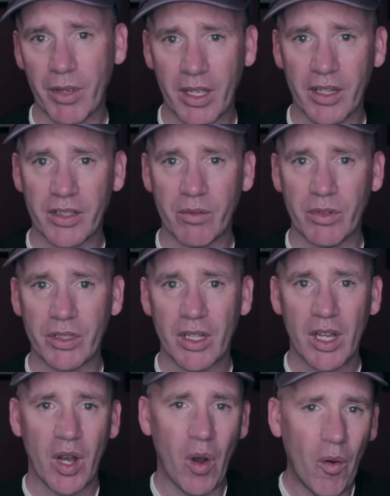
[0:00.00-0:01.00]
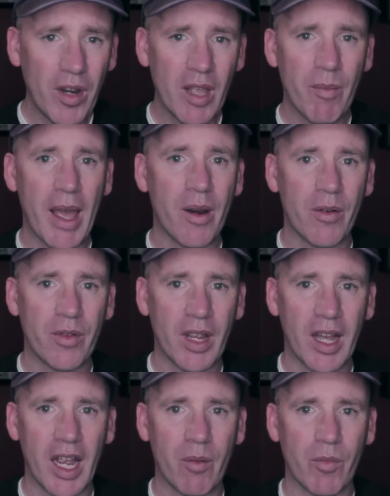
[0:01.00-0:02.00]
because it was only a matter of
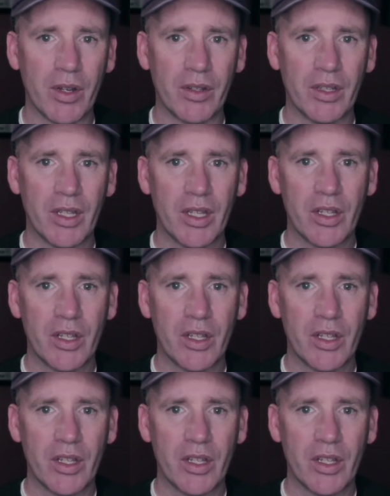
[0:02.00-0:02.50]
time when